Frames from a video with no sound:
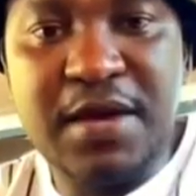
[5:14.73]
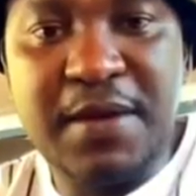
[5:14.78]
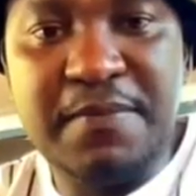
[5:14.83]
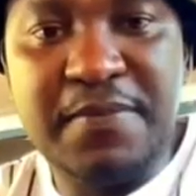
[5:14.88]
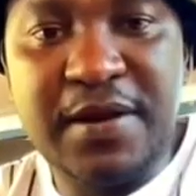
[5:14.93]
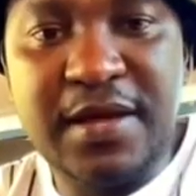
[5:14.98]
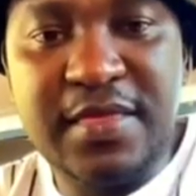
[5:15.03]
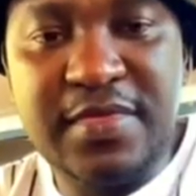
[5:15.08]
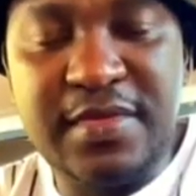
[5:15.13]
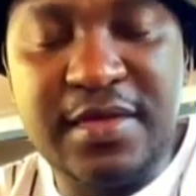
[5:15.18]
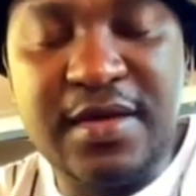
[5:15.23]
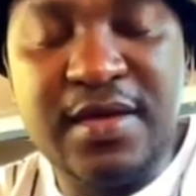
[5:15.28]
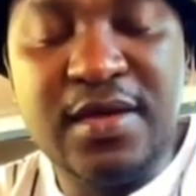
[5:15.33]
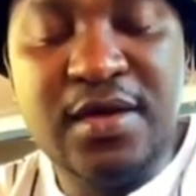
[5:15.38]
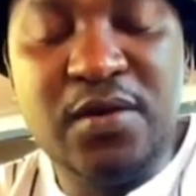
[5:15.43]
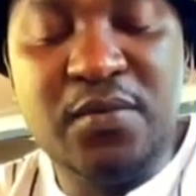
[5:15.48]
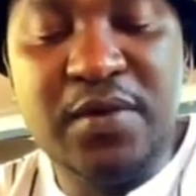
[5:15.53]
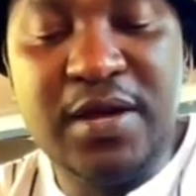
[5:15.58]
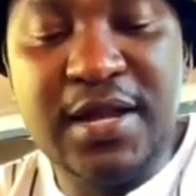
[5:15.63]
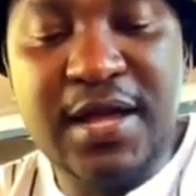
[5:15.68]
brother,
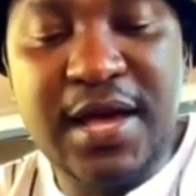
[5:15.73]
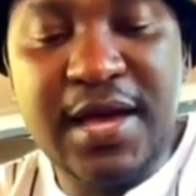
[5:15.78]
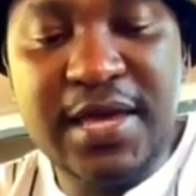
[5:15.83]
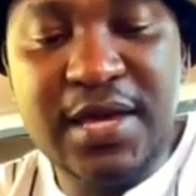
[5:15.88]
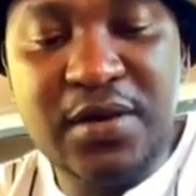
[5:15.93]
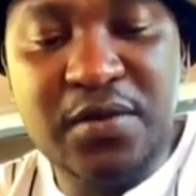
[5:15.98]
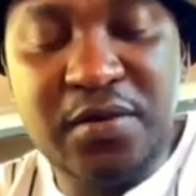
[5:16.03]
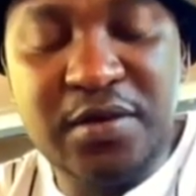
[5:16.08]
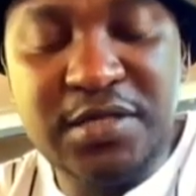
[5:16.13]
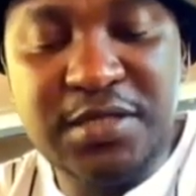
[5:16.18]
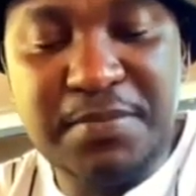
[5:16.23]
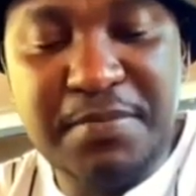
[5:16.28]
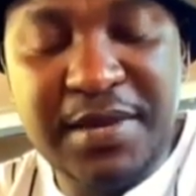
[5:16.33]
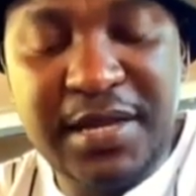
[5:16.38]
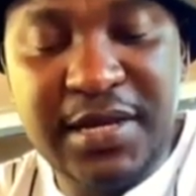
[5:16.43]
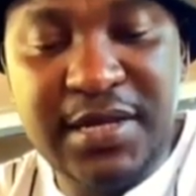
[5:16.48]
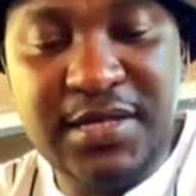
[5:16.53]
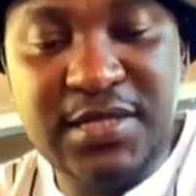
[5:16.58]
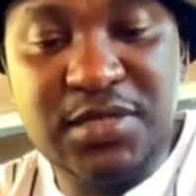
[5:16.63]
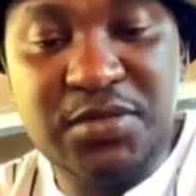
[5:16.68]
when I got
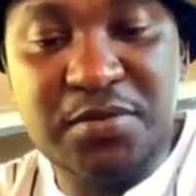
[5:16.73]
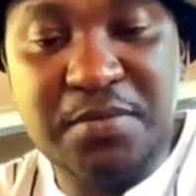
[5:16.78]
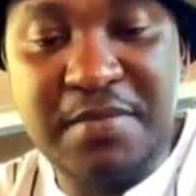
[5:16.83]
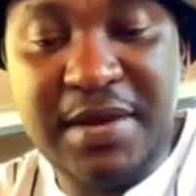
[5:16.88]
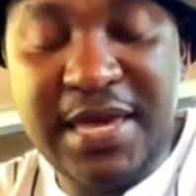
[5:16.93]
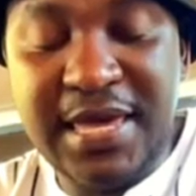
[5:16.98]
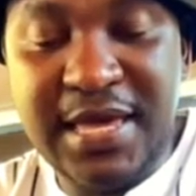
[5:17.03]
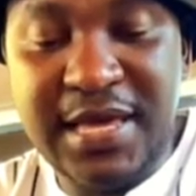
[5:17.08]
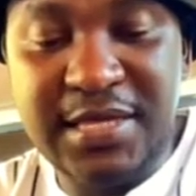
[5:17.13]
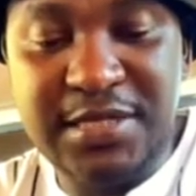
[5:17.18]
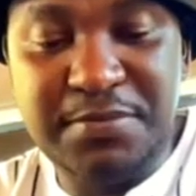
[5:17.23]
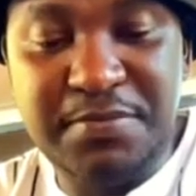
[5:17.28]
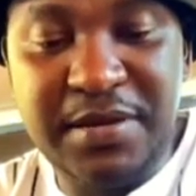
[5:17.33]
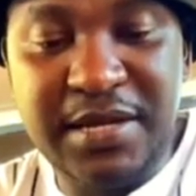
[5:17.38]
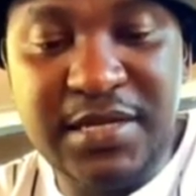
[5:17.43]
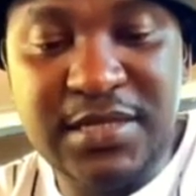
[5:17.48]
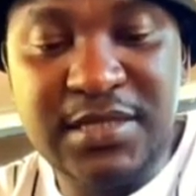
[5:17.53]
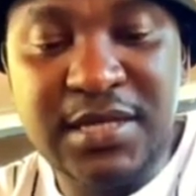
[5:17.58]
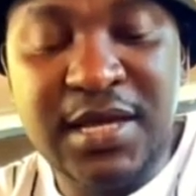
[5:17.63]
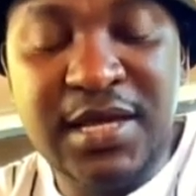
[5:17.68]
married to my
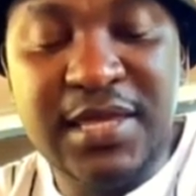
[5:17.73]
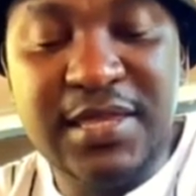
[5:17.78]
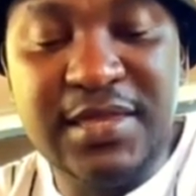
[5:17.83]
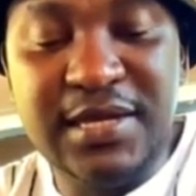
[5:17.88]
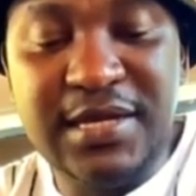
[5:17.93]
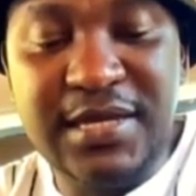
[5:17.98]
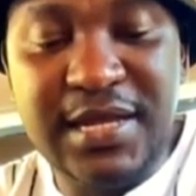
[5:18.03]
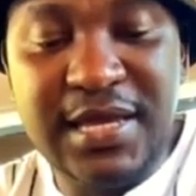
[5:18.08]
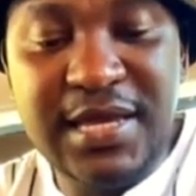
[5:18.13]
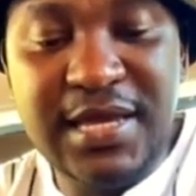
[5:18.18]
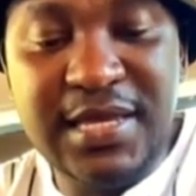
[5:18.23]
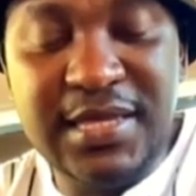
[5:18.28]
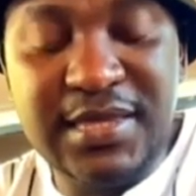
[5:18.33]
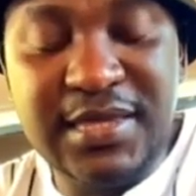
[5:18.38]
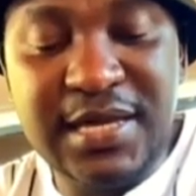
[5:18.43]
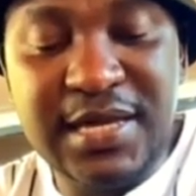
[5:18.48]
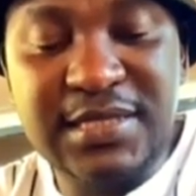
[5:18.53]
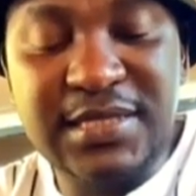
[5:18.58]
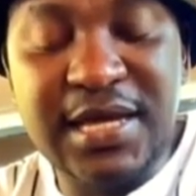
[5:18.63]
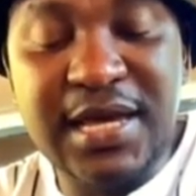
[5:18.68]
husband, the day
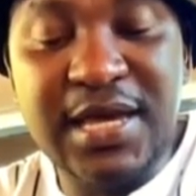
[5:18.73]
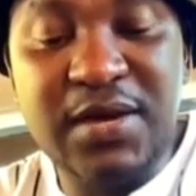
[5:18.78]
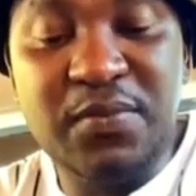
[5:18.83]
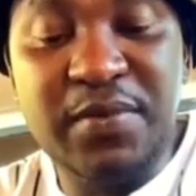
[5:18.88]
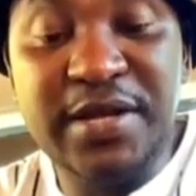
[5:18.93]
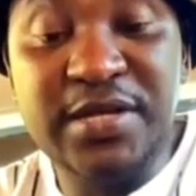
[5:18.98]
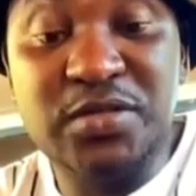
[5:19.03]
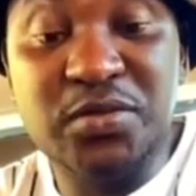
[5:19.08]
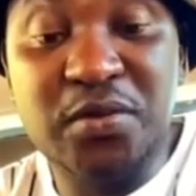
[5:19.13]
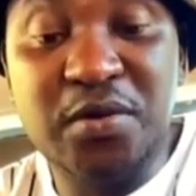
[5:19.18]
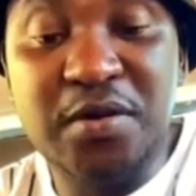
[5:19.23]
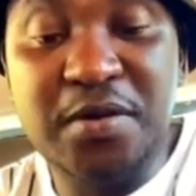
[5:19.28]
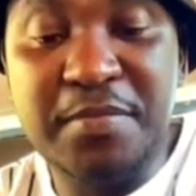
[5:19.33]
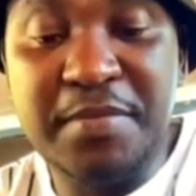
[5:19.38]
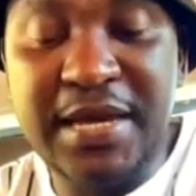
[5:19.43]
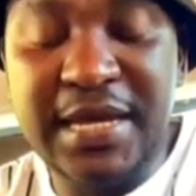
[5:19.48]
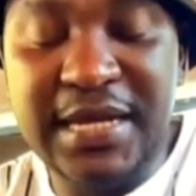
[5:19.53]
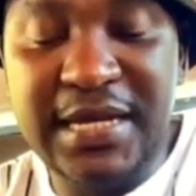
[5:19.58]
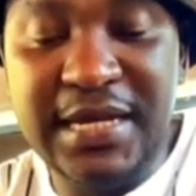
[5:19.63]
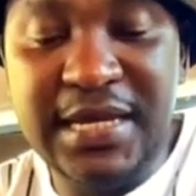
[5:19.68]
that I went on
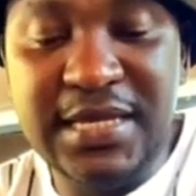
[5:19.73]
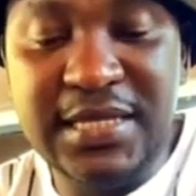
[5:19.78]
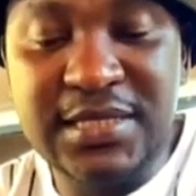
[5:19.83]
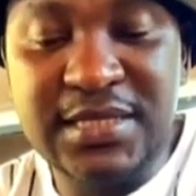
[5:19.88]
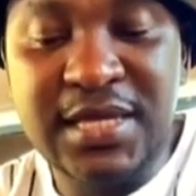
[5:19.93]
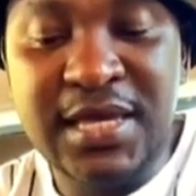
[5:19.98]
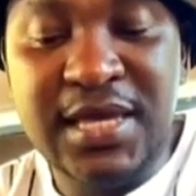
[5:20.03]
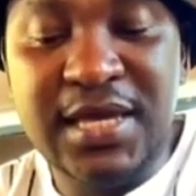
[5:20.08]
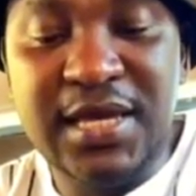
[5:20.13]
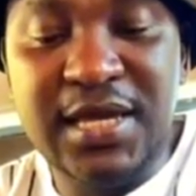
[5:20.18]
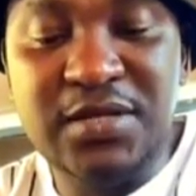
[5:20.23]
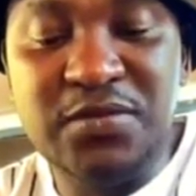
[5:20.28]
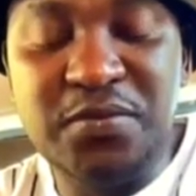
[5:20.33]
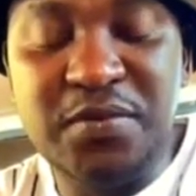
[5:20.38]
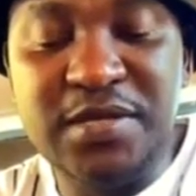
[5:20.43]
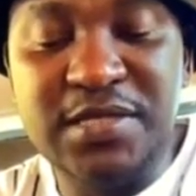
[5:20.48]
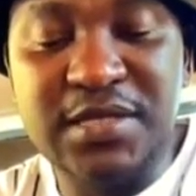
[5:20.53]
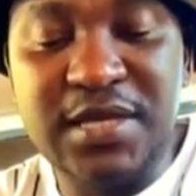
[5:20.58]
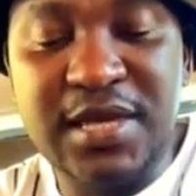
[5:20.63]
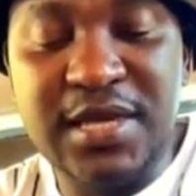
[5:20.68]
my knees, it
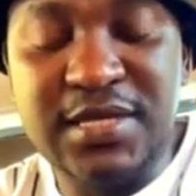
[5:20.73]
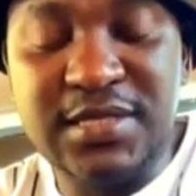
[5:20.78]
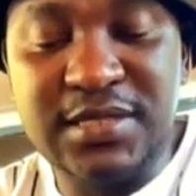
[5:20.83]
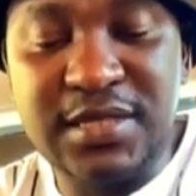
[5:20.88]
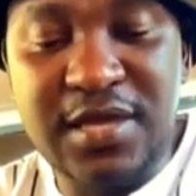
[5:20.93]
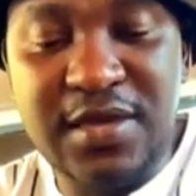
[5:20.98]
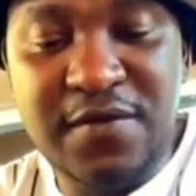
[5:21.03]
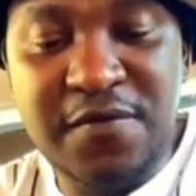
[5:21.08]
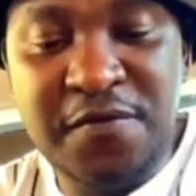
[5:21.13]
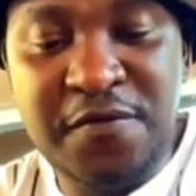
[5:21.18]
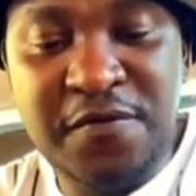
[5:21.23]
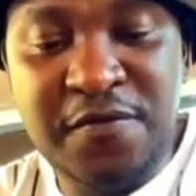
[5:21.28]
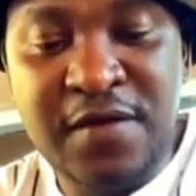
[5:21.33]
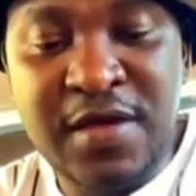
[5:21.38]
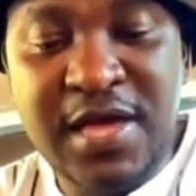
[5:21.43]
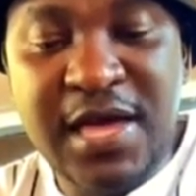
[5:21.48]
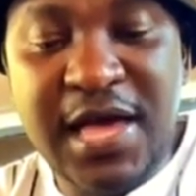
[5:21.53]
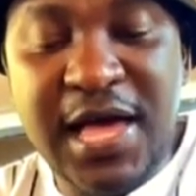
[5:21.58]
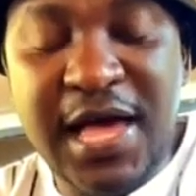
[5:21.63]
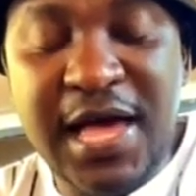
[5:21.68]
was as if
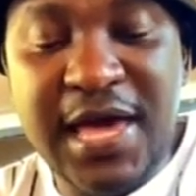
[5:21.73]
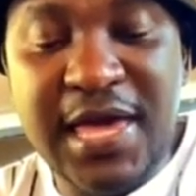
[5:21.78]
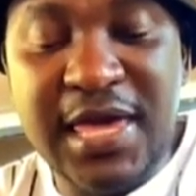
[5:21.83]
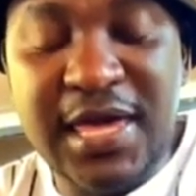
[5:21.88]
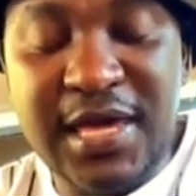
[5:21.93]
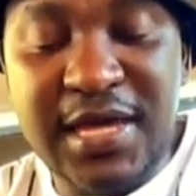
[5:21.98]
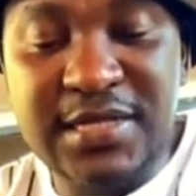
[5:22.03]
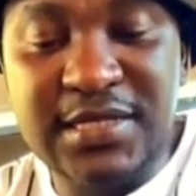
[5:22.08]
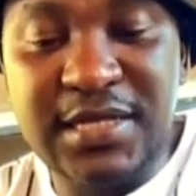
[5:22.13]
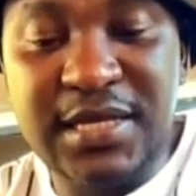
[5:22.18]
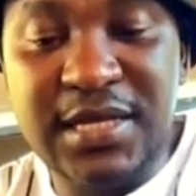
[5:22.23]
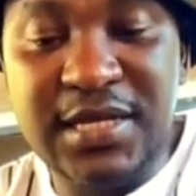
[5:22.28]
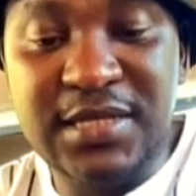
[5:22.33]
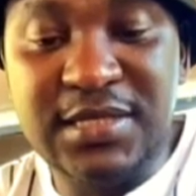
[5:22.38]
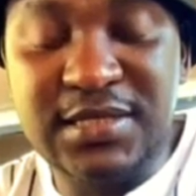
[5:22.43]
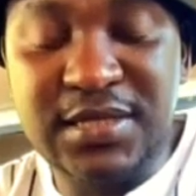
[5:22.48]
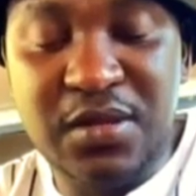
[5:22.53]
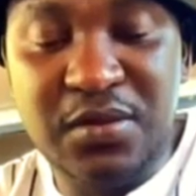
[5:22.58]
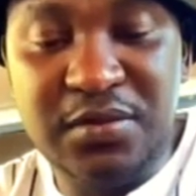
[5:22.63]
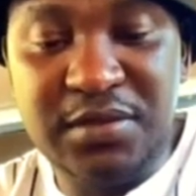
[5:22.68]
I had
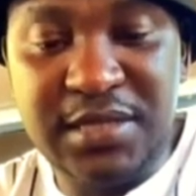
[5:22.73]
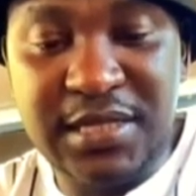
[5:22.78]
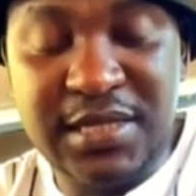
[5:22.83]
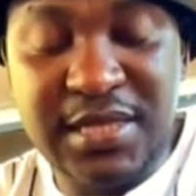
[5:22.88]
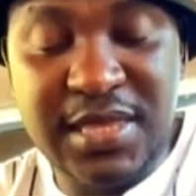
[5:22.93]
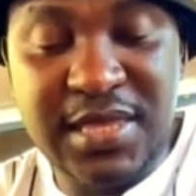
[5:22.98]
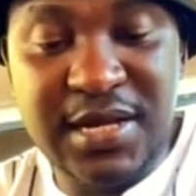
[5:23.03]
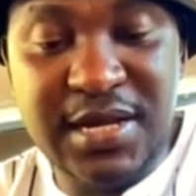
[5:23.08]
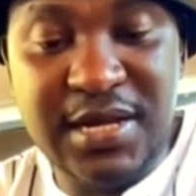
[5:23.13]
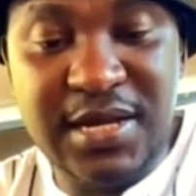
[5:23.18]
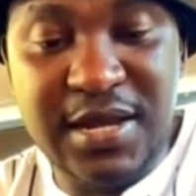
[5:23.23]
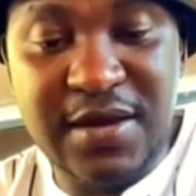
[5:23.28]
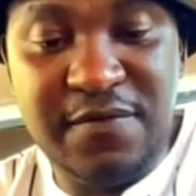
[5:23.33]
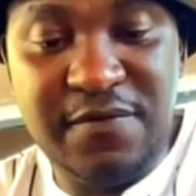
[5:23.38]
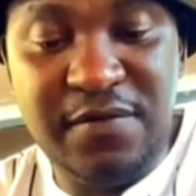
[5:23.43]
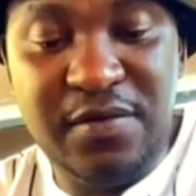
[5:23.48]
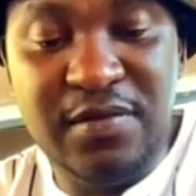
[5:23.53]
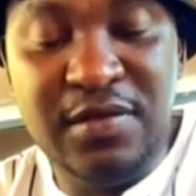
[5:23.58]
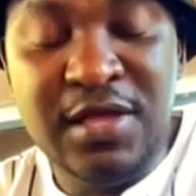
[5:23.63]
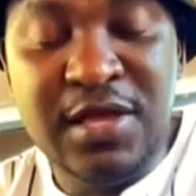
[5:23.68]
insulted the
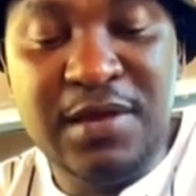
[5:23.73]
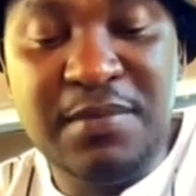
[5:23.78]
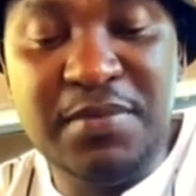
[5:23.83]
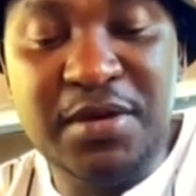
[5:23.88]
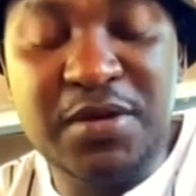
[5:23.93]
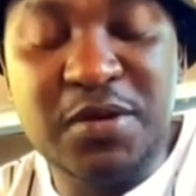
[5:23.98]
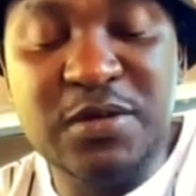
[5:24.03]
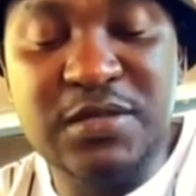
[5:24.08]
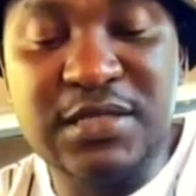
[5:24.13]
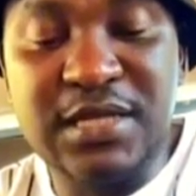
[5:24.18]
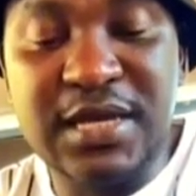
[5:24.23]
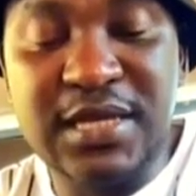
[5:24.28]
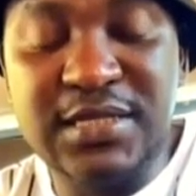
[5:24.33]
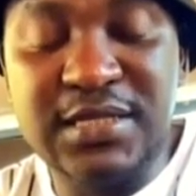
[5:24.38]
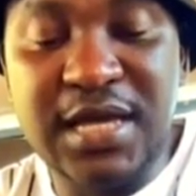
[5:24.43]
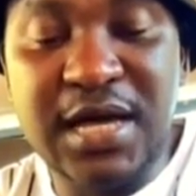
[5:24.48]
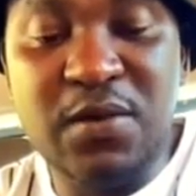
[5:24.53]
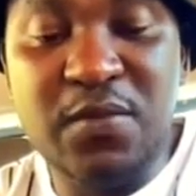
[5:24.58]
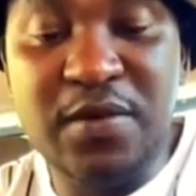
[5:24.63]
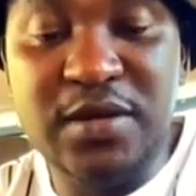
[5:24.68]
devil, because as
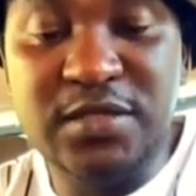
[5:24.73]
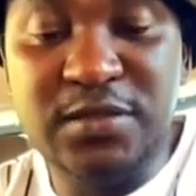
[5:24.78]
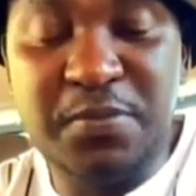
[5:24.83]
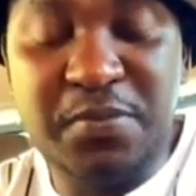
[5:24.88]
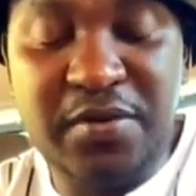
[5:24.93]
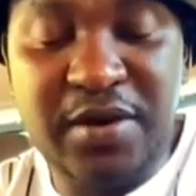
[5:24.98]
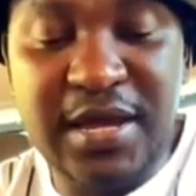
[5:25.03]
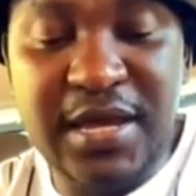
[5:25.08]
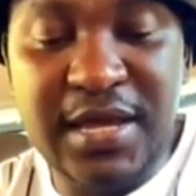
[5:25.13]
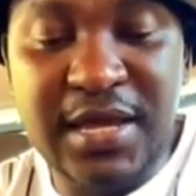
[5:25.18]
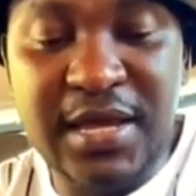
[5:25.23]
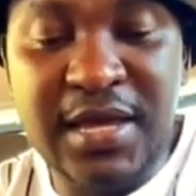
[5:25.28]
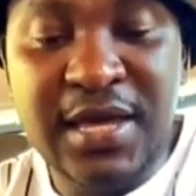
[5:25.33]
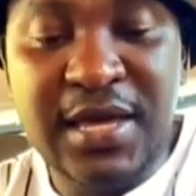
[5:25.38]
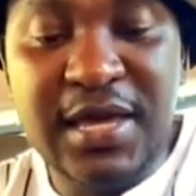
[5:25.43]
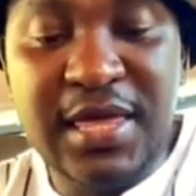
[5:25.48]
I was praying,